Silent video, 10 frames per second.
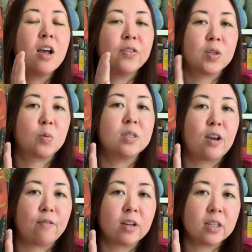This would
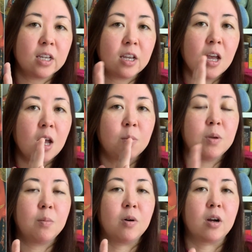definitely
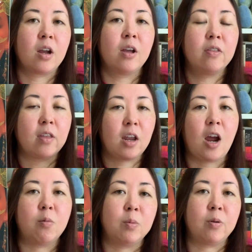be a book that
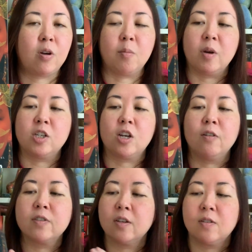I would put on my
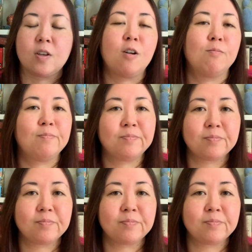shelves. So